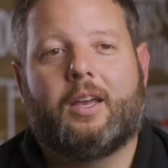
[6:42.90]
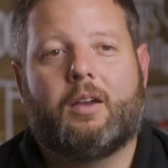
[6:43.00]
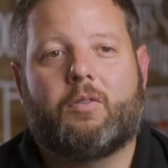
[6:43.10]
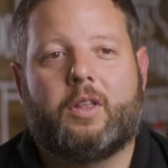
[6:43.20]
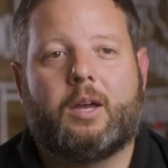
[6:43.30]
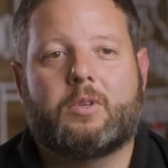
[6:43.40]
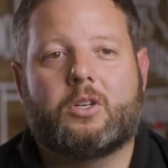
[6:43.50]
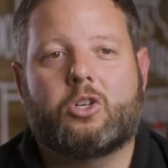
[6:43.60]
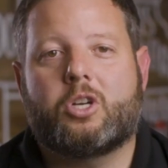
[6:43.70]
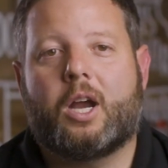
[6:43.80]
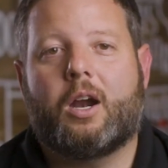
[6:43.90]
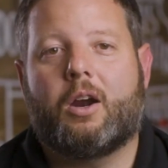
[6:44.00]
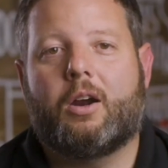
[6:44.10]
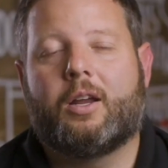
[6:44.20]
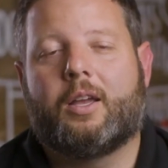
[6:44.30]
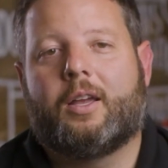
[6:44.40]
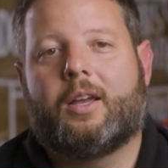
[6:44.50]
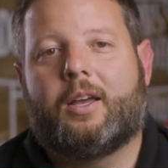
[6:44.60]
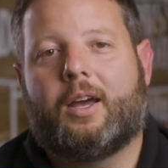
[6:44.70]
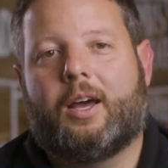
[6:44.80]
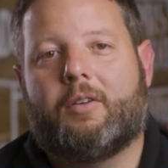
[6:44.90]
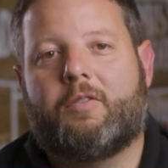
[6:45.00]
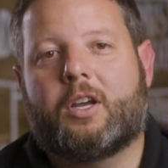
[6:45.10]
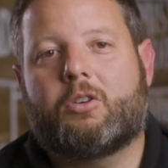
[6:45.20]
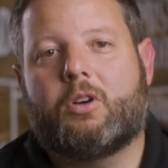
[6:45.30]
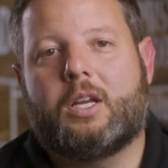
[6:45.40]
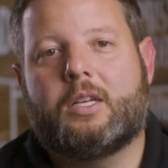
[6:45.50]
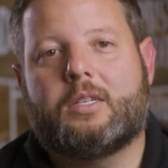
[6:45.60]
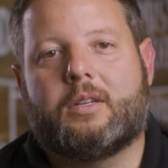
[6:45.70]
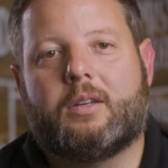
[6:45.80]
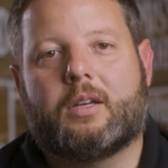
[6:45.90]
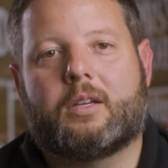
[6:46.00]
and for them to share victories and